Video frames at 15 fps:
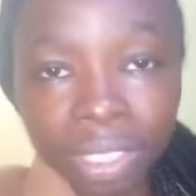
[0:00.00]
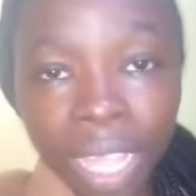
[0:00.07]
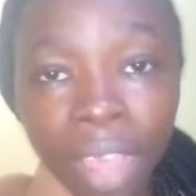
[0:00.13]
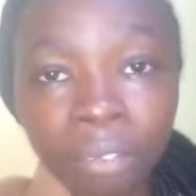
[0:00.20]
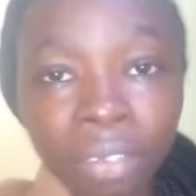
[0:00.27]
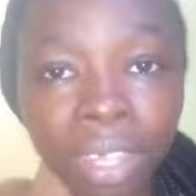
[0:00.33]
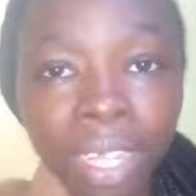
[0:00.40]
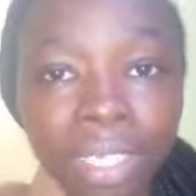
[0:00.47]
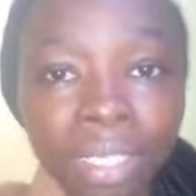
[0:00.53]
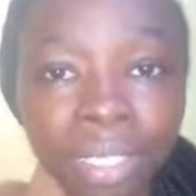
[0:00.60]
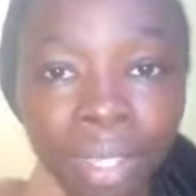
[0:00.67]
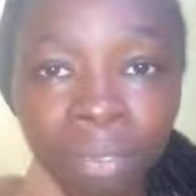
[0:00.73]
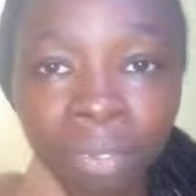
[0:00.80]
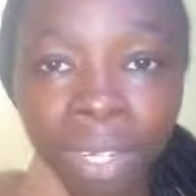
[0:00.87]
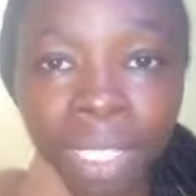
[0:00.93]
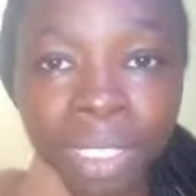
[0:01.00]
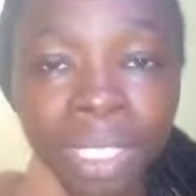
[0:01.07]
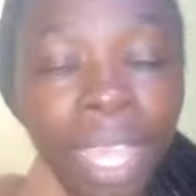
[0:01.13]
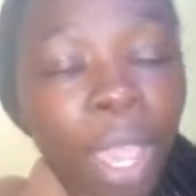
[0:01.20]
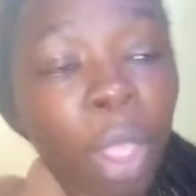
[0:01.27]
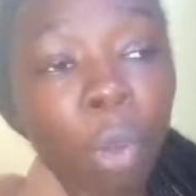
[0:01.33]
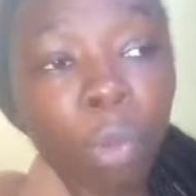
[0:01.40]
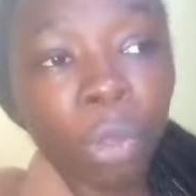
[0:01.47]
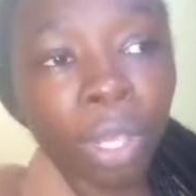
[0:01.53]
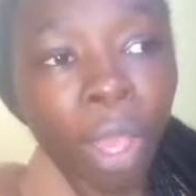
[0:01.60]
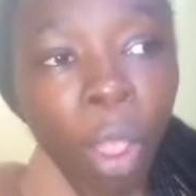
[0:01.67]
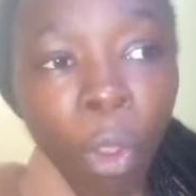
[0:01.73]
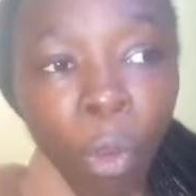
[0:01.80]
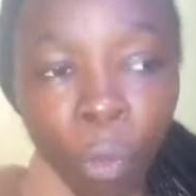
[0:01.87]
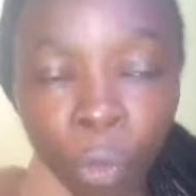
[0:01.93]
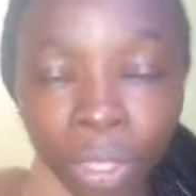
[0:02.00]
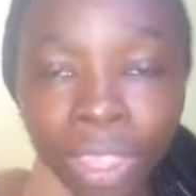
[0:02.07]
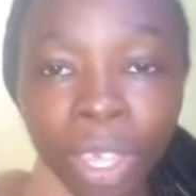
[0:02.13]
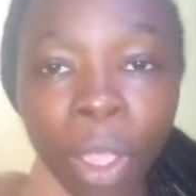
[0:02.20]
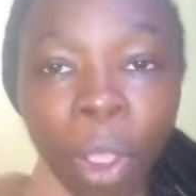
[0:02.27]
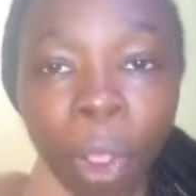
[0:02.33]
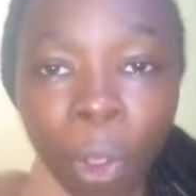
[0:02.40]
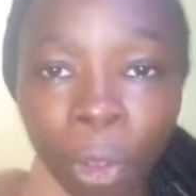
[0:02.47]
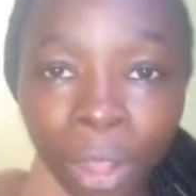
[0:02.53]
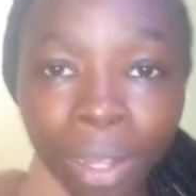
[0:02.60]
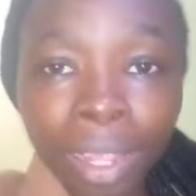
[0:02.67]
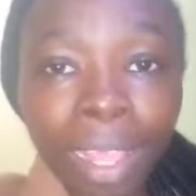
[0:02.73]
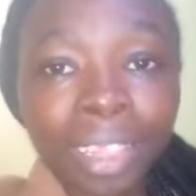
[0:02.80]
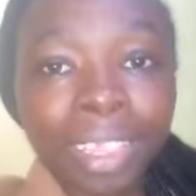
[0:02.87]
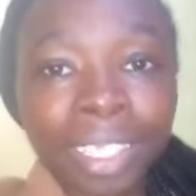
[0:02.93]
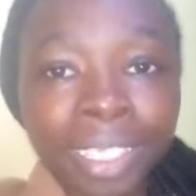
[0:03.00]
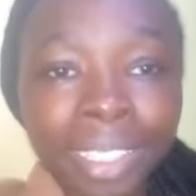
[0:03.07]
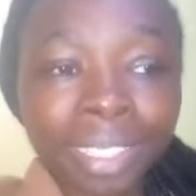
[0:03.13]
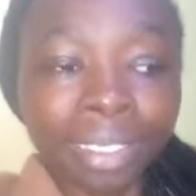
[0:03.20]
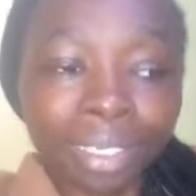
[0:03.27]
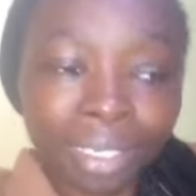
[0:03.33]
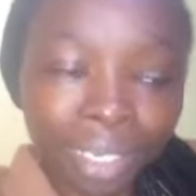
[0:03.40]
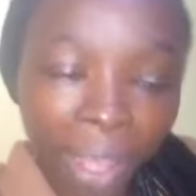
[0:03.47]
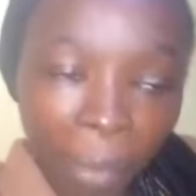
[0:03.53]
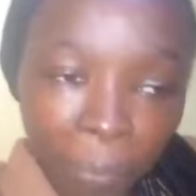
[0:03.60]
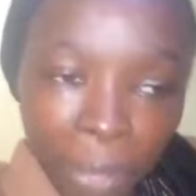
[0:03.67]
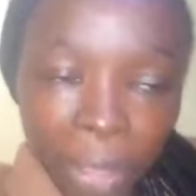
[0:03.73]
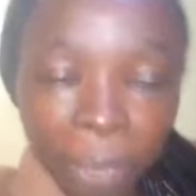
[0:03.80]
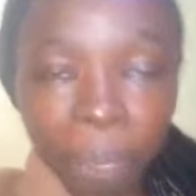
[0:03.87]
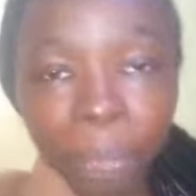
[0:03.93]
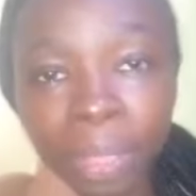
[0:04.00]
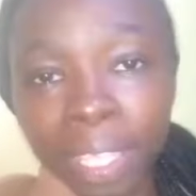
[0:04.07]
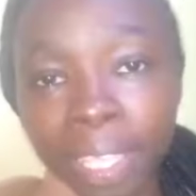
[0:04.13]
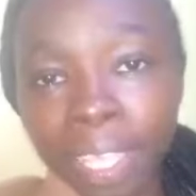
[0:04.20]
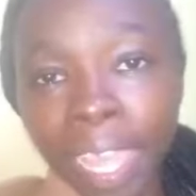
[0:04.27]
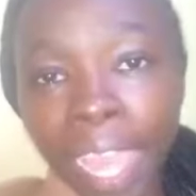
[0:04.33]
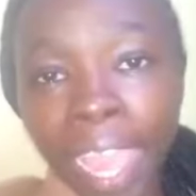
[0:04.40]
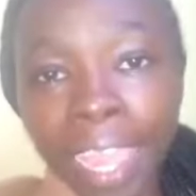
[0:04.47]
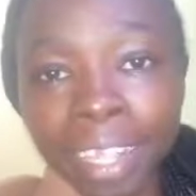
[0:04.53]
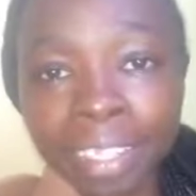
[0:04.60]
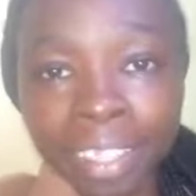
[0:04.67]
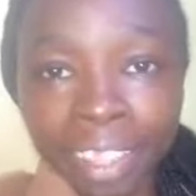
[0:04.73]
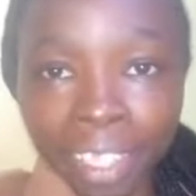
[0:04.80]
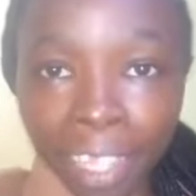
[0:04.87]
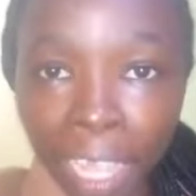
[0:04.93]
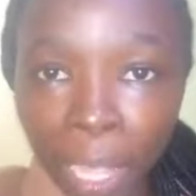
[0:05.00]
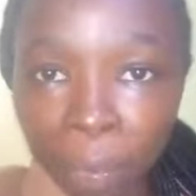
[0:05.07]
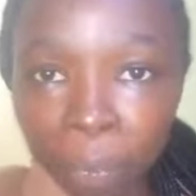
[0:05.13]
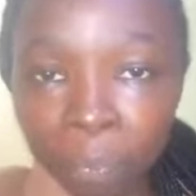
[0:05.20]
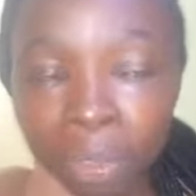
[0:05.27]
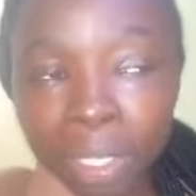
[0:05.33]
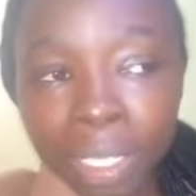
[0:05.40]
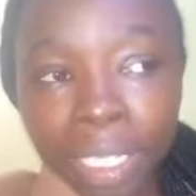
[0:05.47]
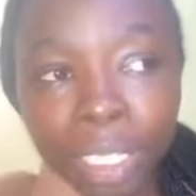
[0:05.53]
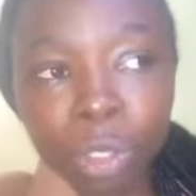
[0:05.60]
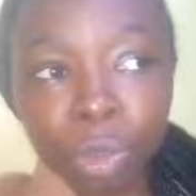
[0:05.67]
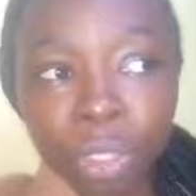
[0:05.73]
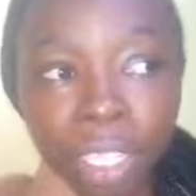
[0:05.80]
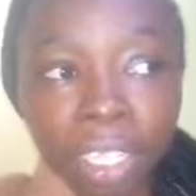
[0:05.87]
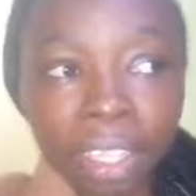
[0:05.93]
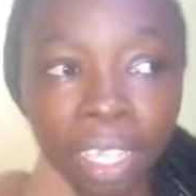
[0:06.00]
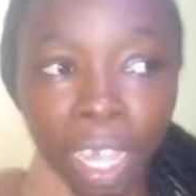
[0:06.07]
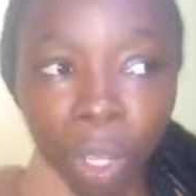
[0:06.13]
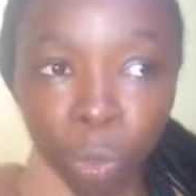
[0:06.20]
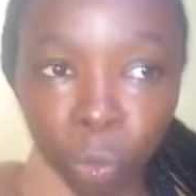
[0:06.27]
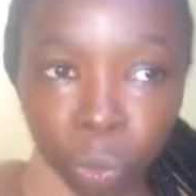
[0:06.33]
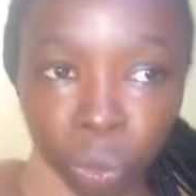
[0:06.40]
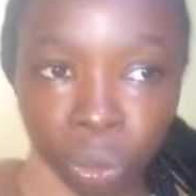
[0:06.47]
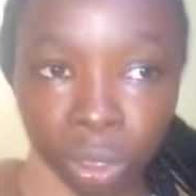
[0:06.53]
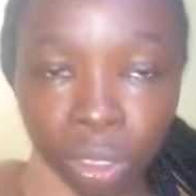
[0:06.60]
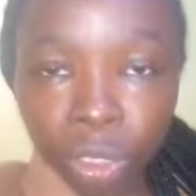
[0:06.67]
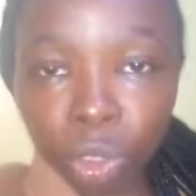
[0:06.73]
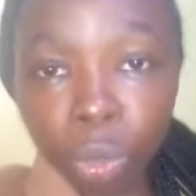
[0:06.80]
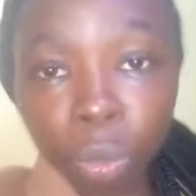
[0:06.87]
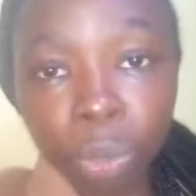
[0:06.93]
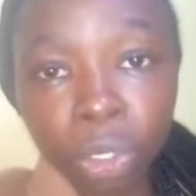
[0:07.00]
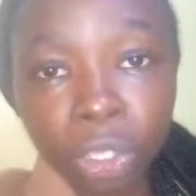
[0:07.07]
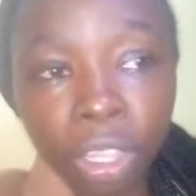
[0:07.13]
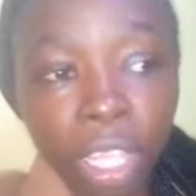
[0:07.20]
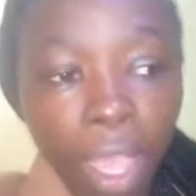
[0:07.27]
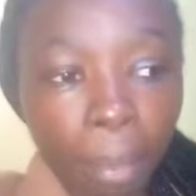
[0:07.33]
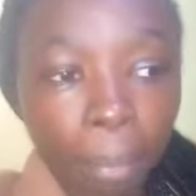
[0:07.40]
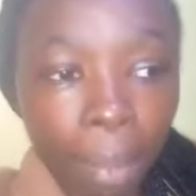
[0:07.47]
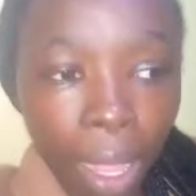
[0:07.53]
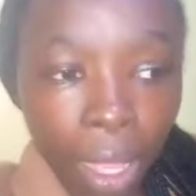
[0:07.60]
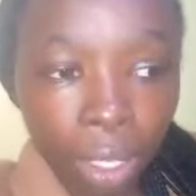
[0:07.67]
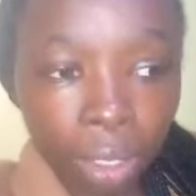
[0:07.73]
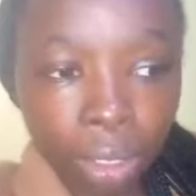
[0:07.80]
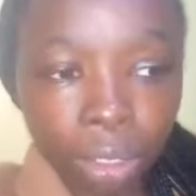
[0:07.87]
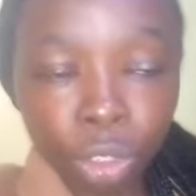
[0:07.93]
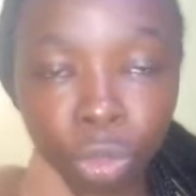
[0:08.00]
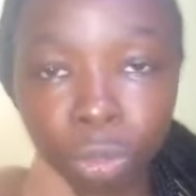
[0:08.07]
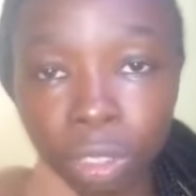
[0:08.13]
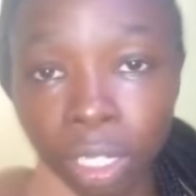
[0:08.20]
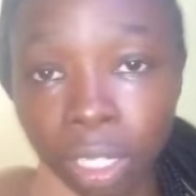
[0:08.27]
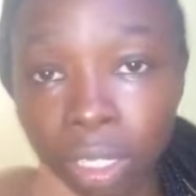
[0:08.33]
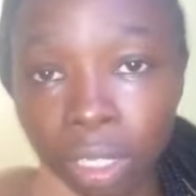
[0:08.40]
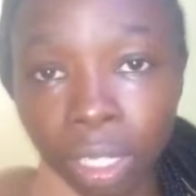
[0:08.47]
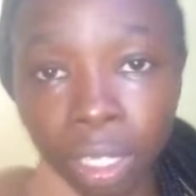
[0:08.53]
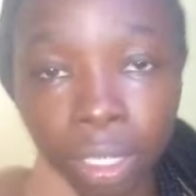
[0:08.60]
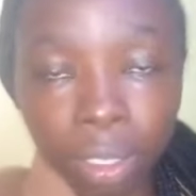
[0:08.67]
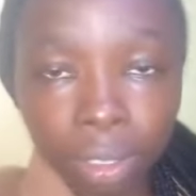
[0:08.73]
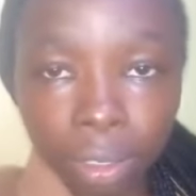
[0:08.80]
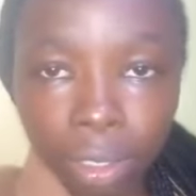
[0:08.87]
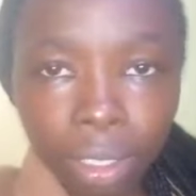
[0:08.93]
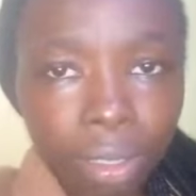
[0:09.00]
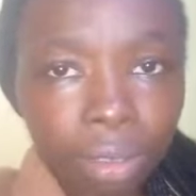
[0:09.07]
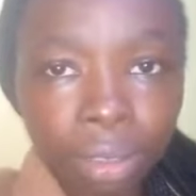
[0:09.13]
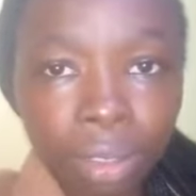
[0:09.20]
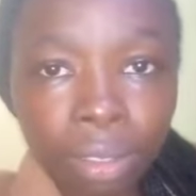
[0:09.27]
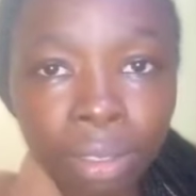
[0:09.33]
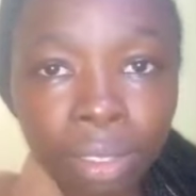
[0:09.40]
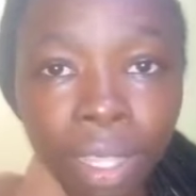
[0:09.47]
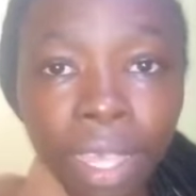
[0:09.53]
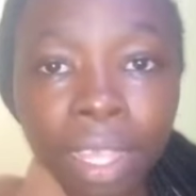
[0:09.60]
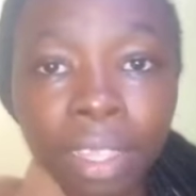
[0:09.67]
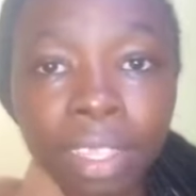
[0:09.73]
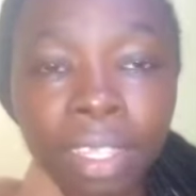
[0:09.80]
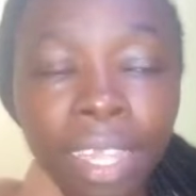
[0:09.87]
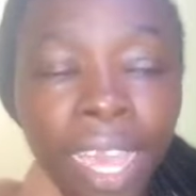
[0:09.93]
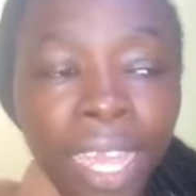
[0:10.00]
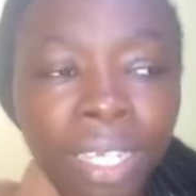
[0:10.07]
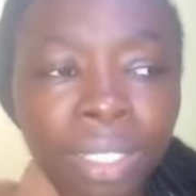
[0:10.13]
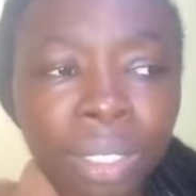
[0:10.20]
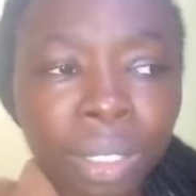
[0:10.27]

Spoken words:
African travelers with all this drama here and there. Today they are good, tomorrow they are bad, today they, you know, they are...